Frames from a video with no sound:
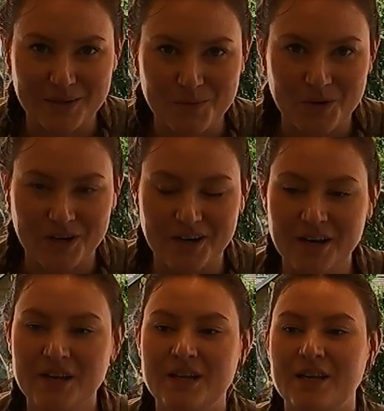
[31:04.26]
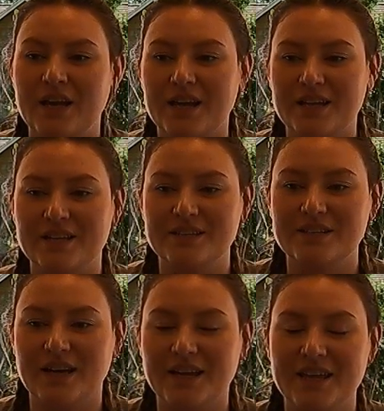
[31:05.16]
anymore.
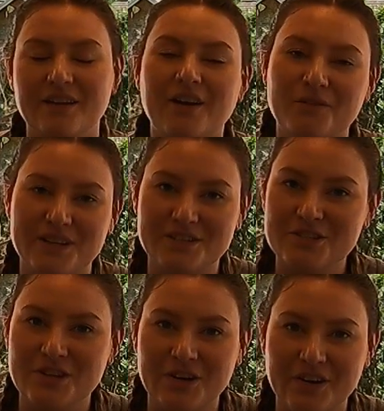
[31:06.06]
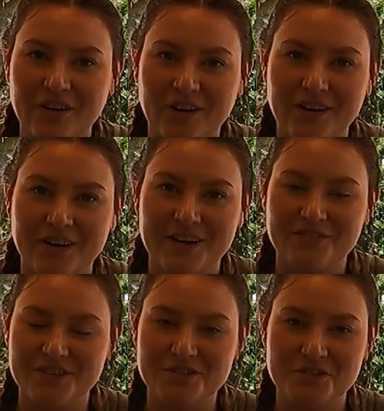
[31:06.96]
And I cannot wait to share our
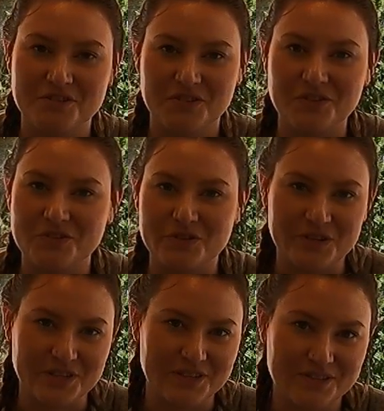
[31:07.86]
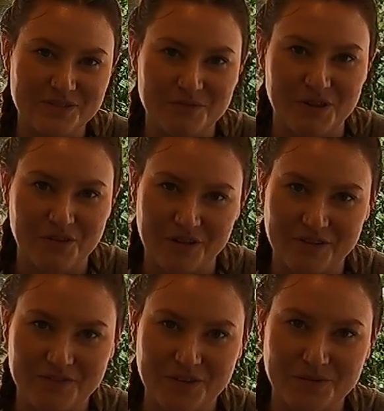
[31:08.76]
adventures and our journeys with
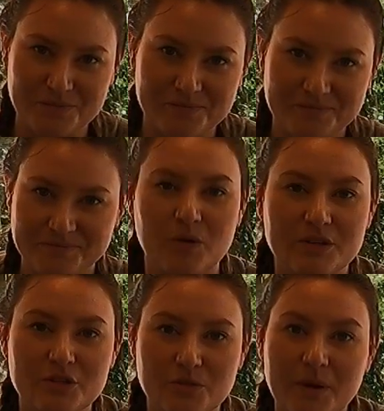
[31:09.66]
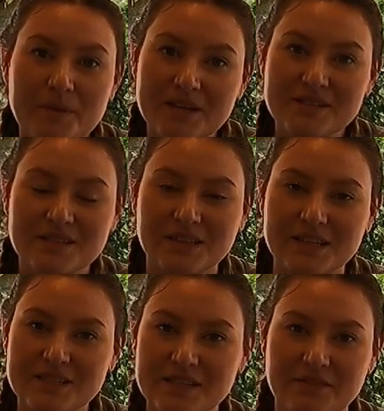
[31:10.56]
all of you. I'm going to do my best to
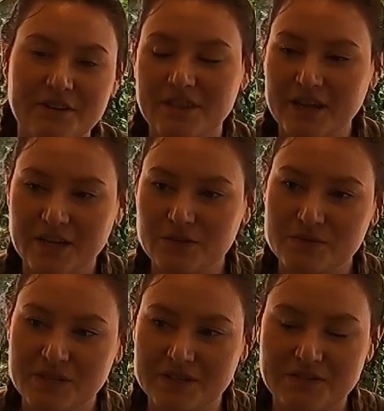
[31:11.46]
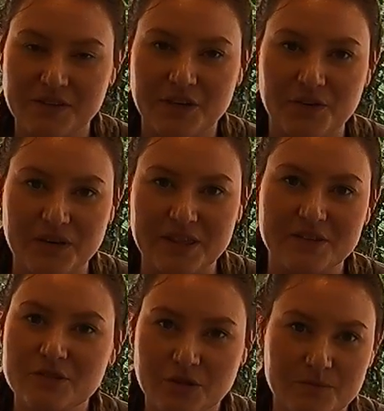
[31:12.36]
list everything I used in this video in
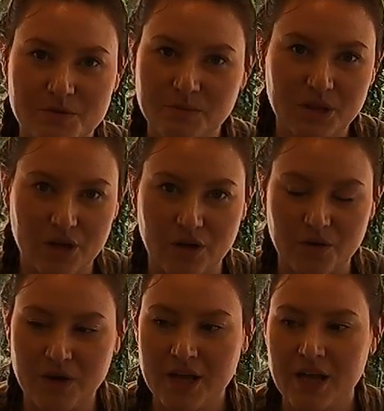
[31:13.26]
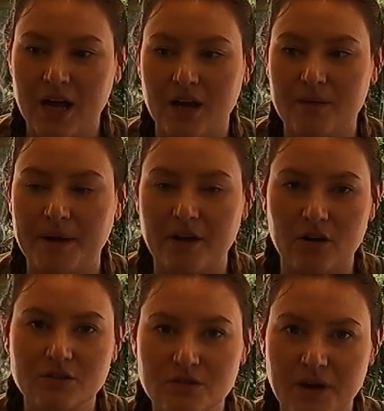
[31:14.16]
the description below. I
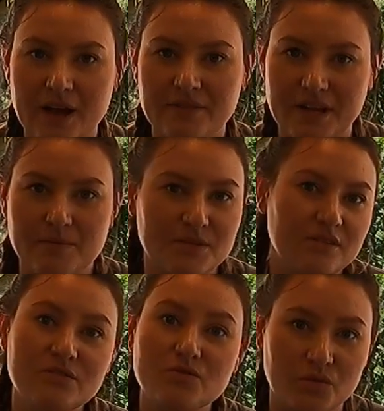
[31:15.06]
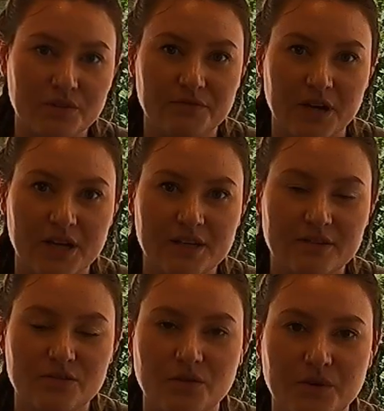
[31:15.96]
also have an Amazon storefront,
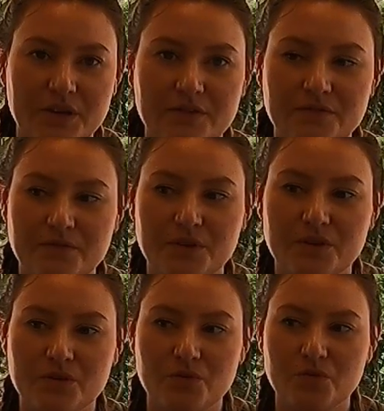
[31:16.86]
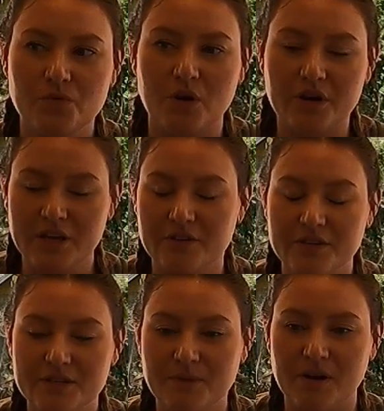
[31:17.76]
so if you are
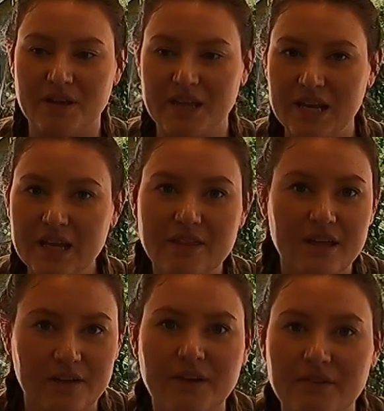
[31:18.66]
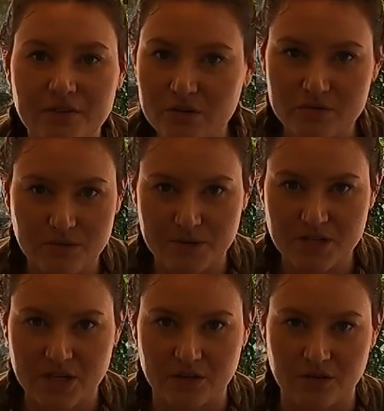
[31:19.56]
curious about anything I've ever used on my
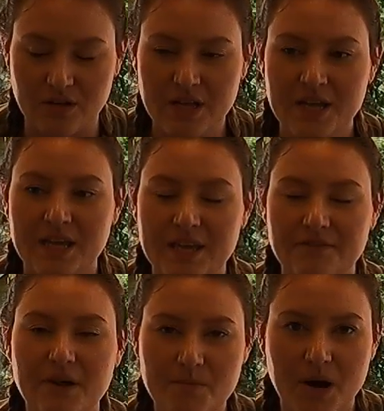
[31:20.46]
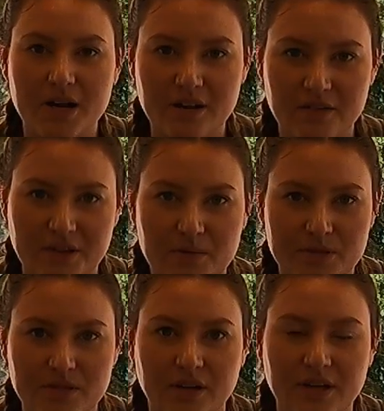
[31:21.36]
channel, if I bought it off
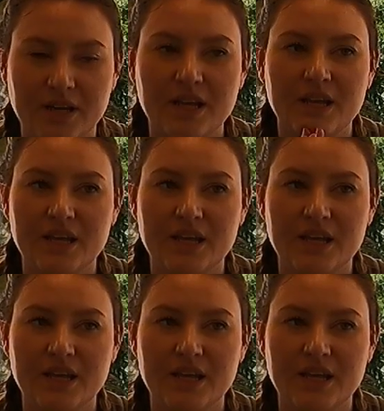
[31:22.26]
Amazon,